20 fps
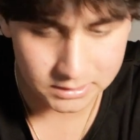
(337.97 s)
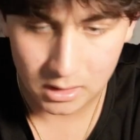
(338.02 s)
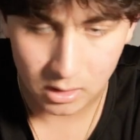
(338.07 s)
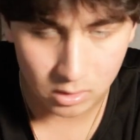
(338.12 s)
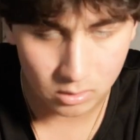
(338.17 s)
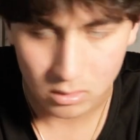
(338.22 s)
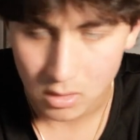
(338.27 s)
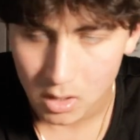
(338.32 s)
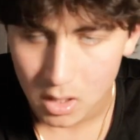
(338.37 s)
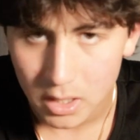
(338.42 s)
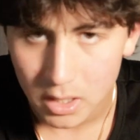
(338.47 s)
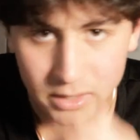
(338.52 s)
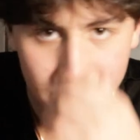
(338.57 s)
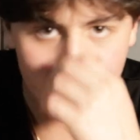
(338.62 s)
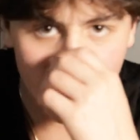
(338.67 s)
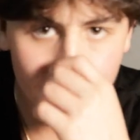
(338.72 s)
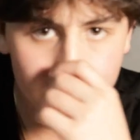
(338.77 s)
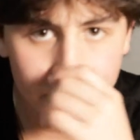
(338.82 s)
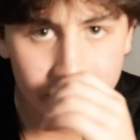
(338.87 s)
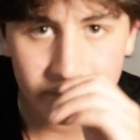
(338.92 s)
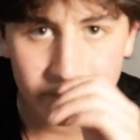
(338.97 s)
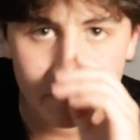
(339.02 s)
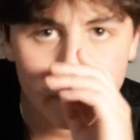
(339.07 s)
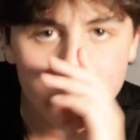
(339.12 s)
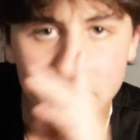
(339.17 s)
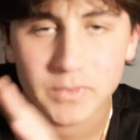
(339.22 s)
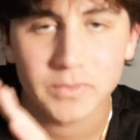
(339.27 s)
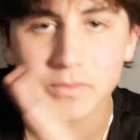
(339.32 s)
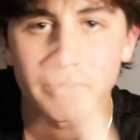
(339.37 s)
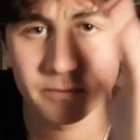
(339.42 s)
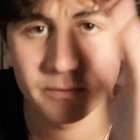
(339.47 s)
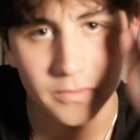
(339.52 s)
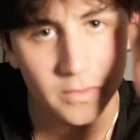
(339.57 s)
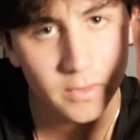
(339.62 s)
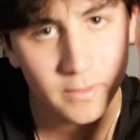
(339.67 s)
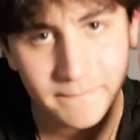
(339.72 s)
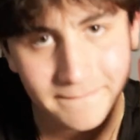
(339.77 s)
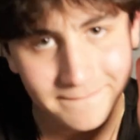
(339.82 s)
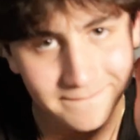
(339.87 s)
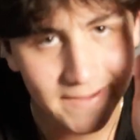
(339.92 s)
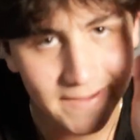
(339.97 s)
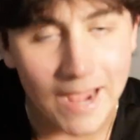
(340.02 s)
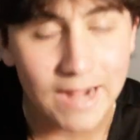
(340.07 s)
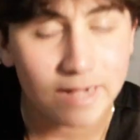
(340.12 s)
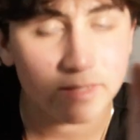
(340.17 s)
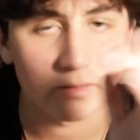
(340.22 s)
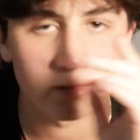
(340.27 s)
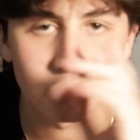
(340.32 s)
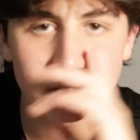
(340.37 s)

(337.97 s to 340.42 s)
No, I'm, for a fact,